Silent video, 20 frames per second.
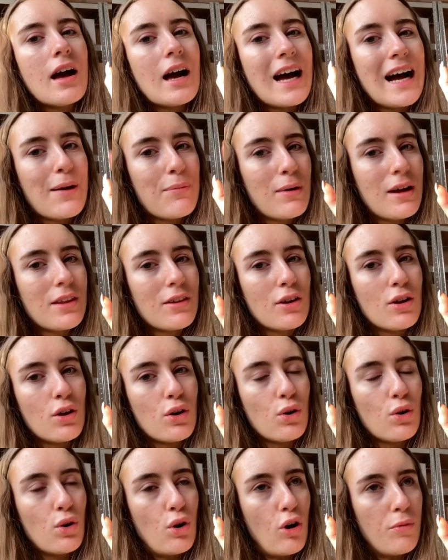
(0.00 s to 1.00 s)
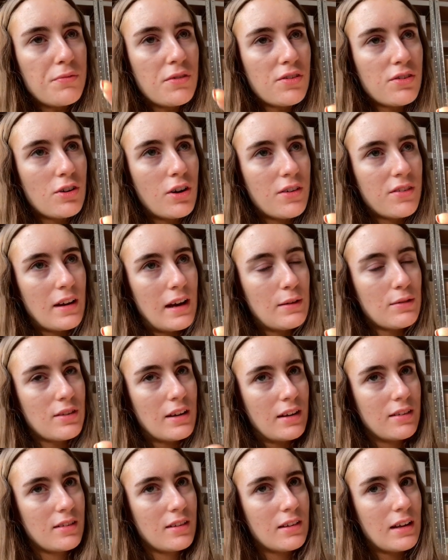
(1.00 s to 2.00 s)
I went up to Scott's house
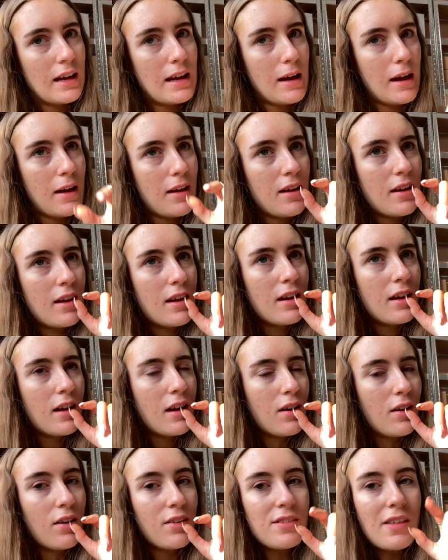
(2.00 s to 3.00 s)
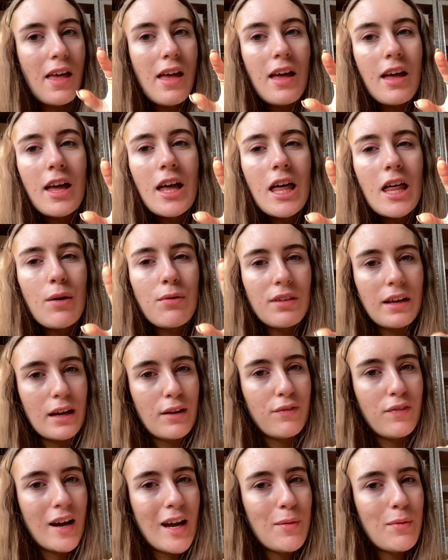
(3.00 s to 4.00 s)
yesterday because it was like a
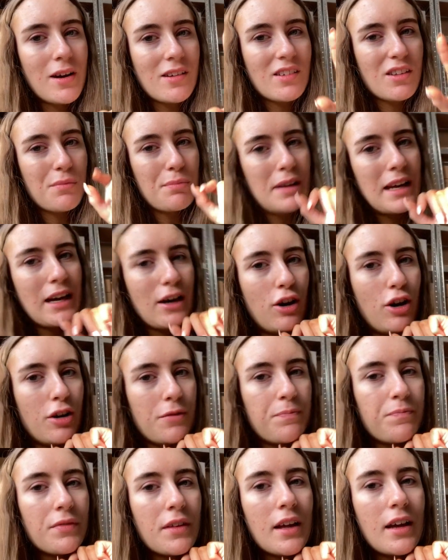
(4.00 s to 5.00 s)
firework display on